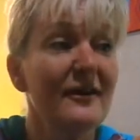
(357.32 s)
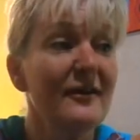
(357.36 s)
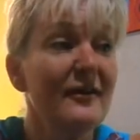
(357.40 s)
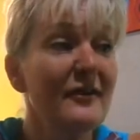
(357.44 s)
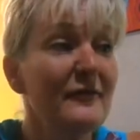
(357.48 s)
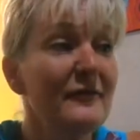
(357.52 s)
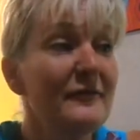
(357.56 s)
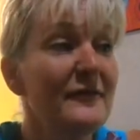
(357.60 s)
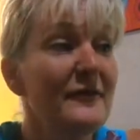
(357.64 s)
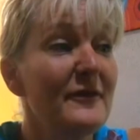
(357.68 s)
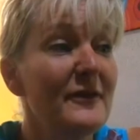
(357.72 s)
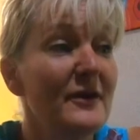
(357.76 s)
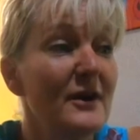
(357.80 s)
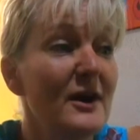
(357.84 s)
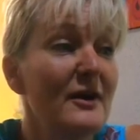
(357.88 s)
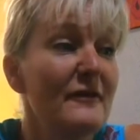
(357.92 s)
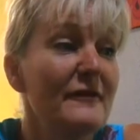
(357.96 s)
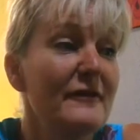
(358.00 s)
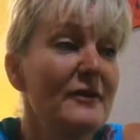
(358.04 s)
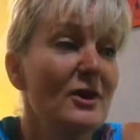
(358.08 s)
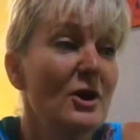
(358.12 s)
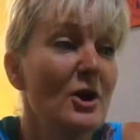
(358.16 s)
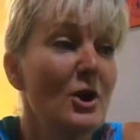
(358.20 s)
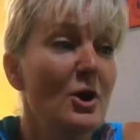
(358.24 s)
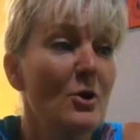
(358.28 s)
of, of
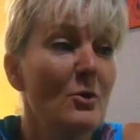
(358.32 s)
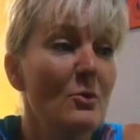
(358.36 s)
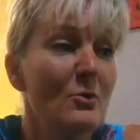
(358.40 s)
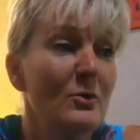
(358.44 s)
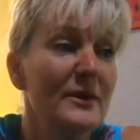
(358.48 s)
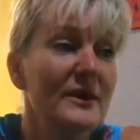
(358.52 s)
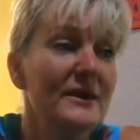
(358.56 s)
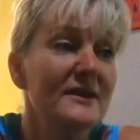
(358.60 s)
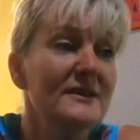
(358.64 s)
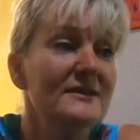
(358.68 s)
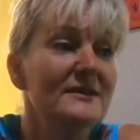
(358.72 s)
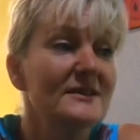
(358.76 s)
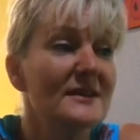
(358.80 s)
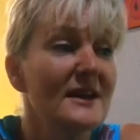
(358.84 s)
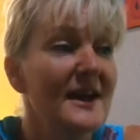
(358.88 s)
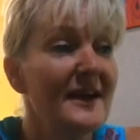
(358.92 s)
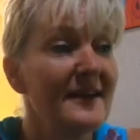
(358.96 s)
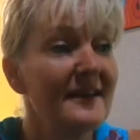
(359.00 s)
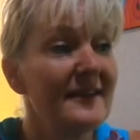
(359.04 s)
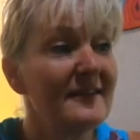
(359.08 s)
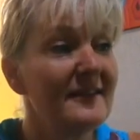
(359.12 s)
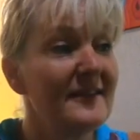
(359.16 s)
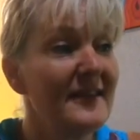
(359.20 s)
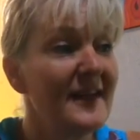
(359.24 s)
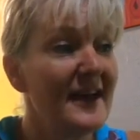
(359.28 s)
it all, we
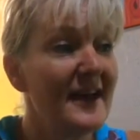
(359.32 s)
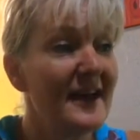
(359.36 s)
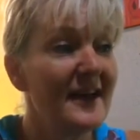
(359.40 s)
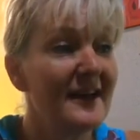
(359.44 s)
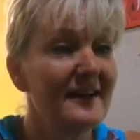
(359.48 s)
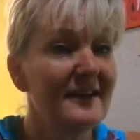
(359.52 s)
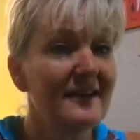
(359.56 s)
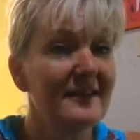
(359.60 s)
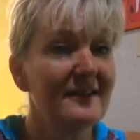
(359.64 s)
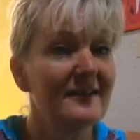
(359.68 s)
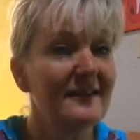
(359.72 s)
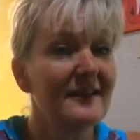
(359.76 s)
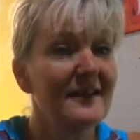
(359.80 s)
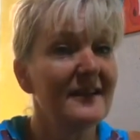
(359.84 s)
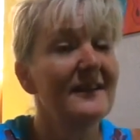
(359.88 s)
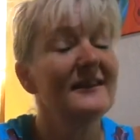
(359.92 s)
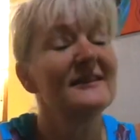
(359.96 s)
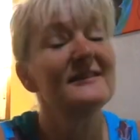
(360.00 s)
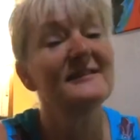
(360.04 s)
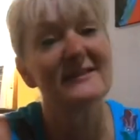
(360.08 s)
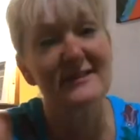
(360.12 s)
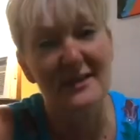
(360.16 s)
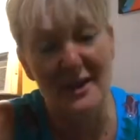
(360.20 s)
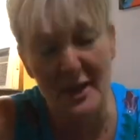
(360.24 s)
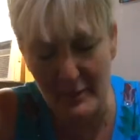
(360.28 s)
decided that it
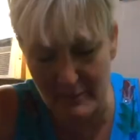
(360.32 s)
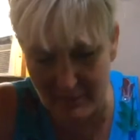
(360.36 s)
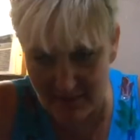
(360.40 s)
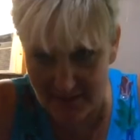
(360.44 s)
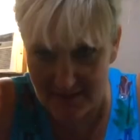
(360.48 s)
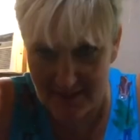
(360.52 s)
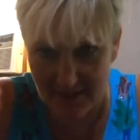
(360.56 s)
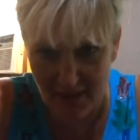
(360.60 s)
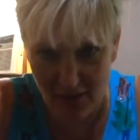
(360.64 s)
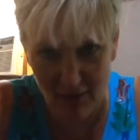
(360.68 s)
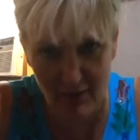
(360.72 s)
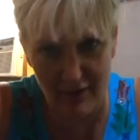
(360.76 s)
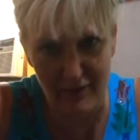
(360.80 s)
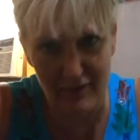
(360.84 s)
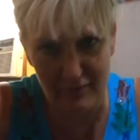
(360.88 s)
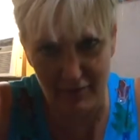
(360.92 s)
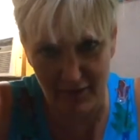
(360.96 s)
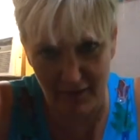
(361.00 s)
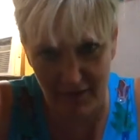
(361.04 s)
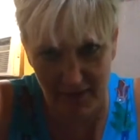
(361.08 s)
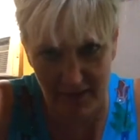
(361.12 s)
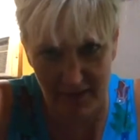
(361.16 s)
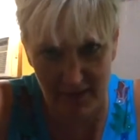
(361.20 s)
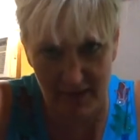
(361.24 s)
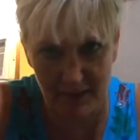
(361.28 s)
is time to sell
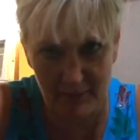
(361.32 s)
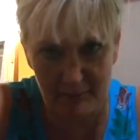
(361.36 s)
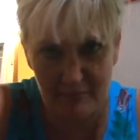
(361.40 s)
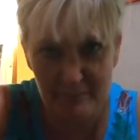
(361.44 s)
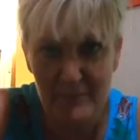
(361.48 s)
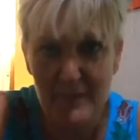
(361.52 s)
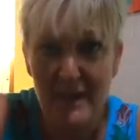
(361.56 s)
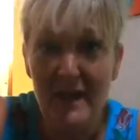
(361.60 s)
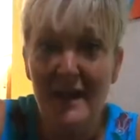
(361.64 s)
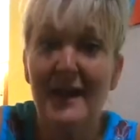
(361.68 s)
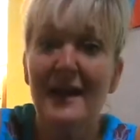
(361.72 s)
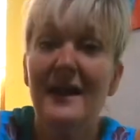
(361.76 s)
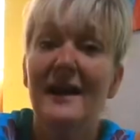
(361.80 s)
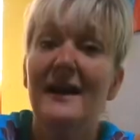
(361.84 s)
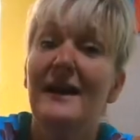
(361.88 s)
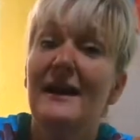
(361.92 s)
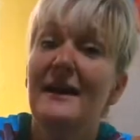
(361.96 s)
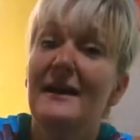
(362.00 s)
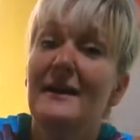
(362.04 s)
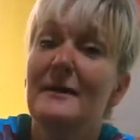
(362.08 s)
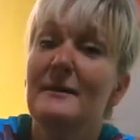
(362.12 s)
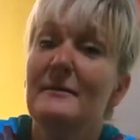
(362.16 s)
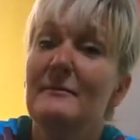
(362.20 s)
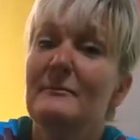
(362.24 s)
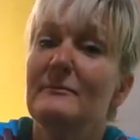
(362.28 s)
everything
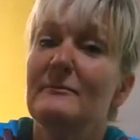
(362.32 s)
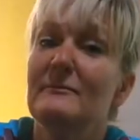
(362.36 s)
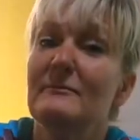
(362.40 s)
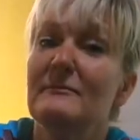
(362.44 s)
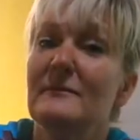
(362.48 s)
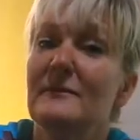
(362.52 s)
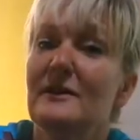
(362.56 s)
and